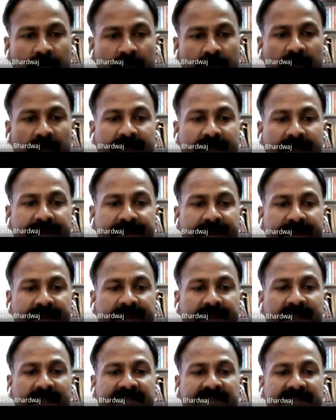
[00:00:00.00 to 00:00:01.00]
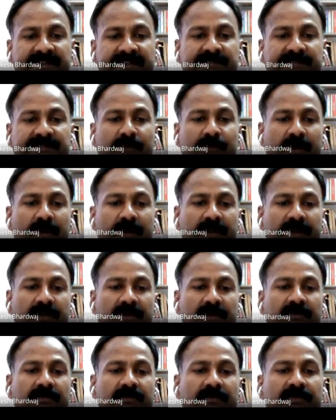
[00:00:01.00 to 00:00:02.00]
an analysis model
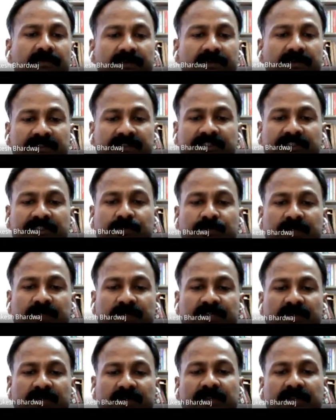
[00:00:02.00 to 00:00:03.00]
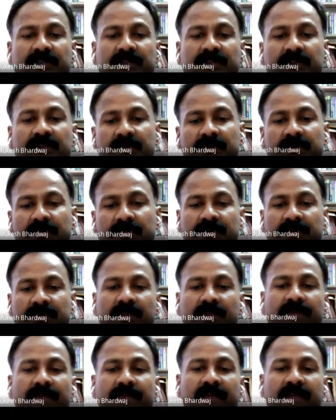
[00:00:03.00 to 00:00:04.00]
for this situation, the
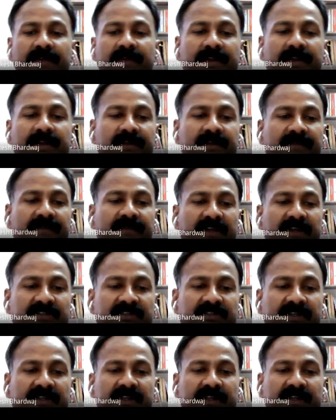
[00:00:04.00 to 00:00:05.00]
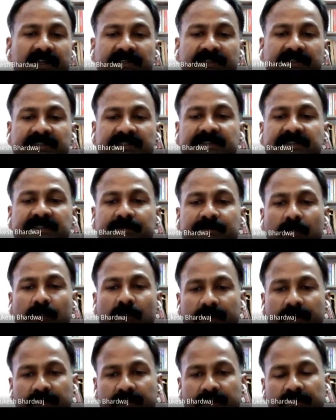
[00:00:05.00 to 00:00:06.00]
wave under reflection analysis model.